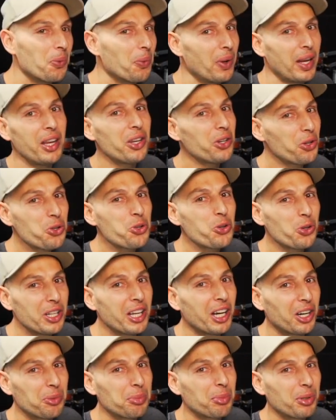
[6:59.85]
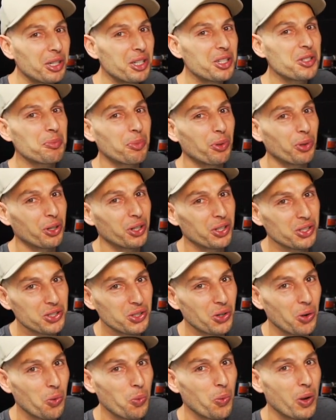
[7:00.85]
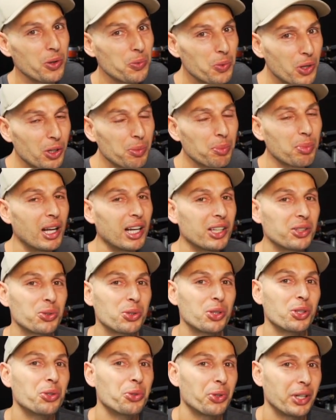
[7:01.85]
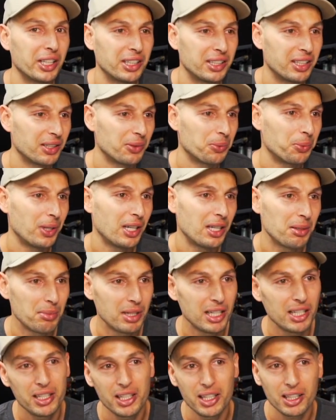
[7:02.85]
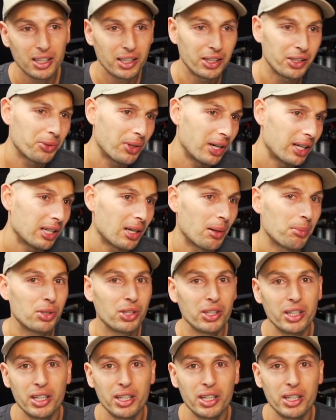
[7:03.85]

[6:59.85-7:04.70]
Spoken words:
We usually are pretty spoiled, so when we are plugged to the grid, we immediately crank up the